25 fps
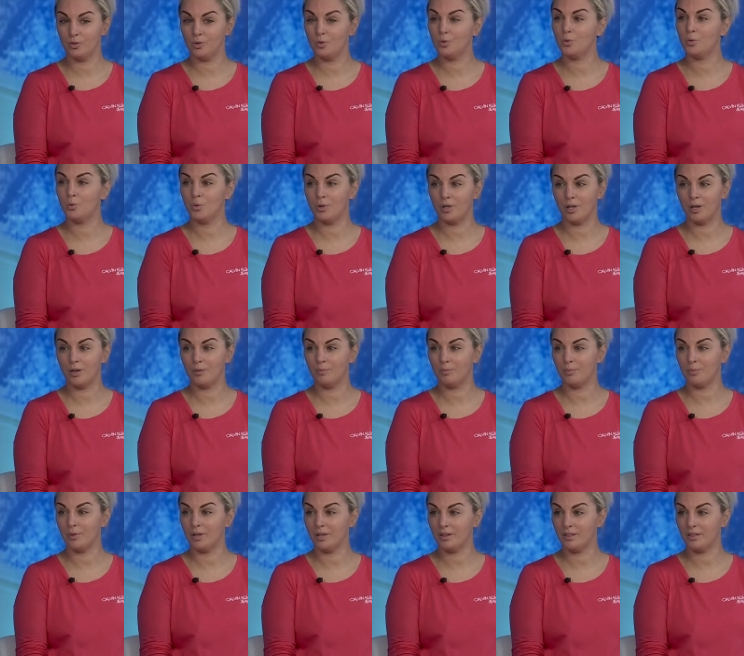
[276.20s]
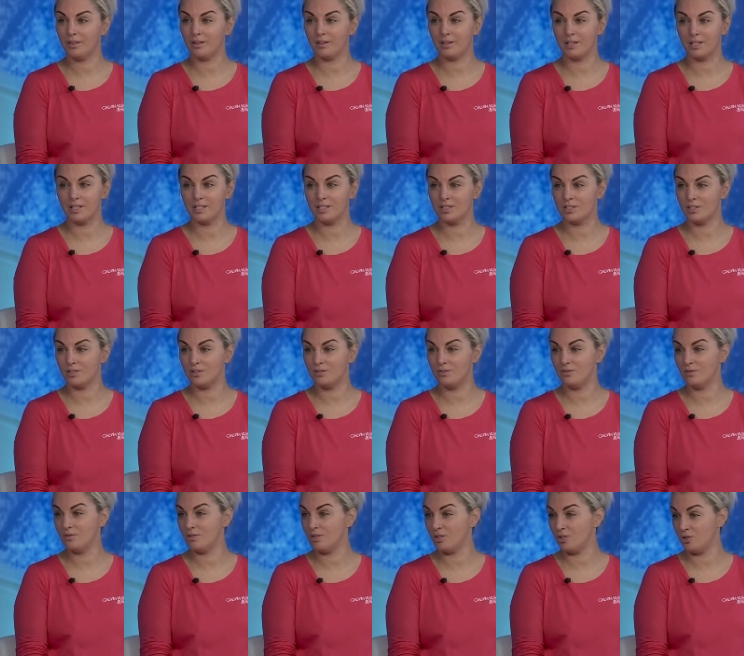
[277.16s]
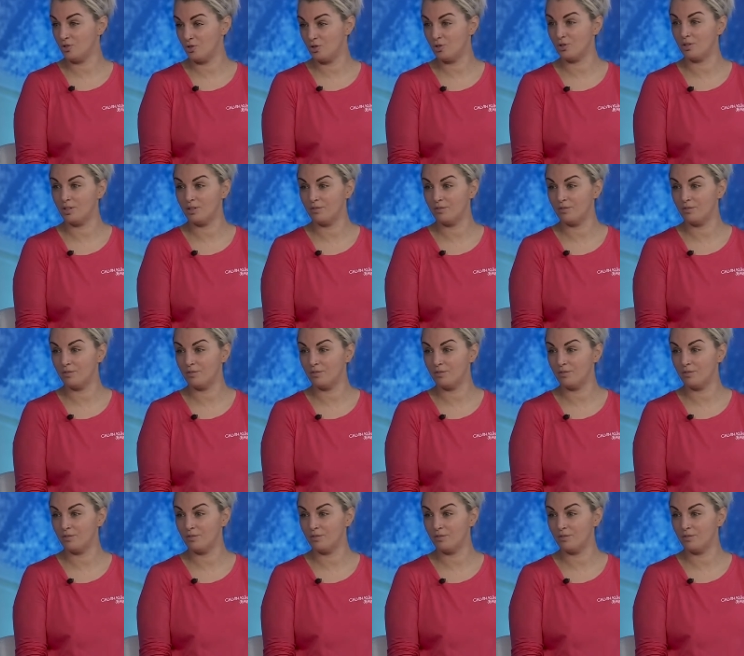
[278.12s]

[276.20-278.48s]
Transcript: growing up with the likes of Julie